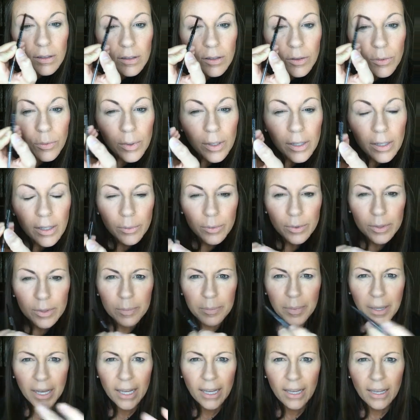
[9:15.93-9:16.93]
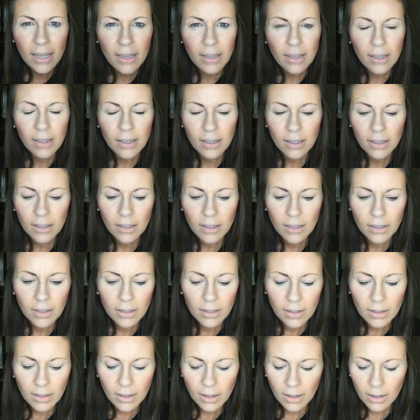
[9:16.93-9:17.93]
The one that was pink.
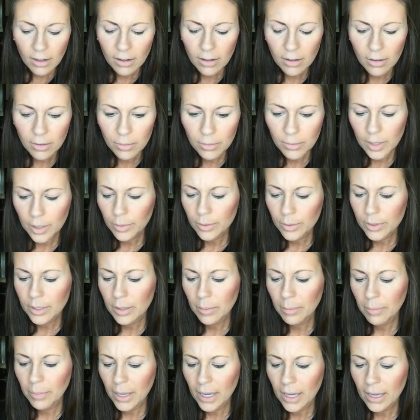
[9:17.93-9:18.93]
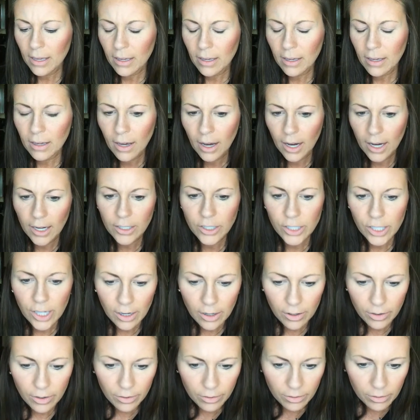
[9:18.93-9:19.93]
It was a pink
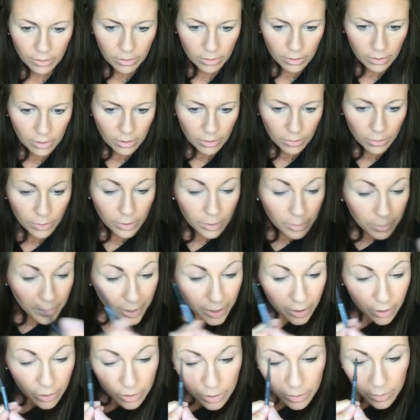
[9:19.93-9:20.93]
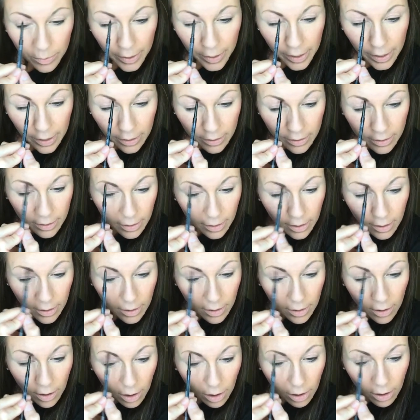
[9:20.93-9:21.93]
eyeshadow with bittersweet
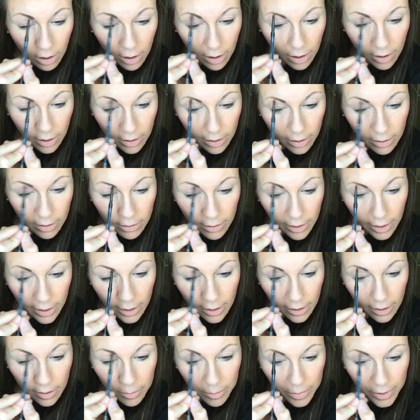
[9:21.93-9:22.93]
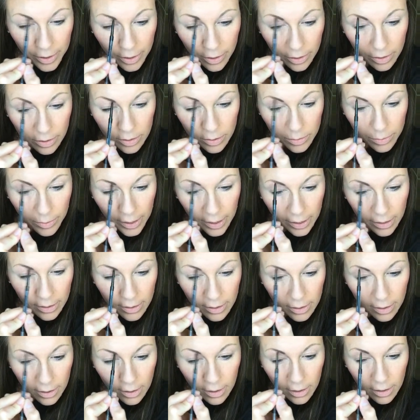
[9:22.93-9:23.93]
on the lid,
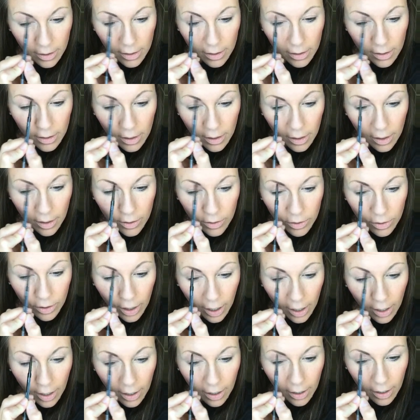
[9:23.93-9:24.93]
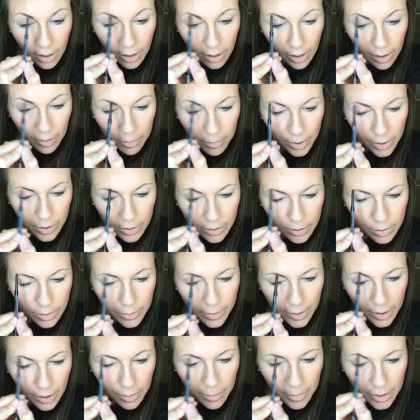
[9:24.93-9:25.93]
bittersweet under eye, and
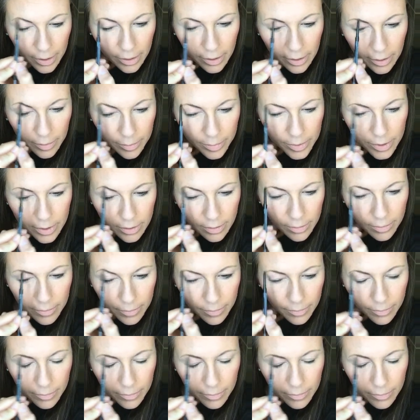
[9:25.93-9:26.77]
bittersweet on my lips.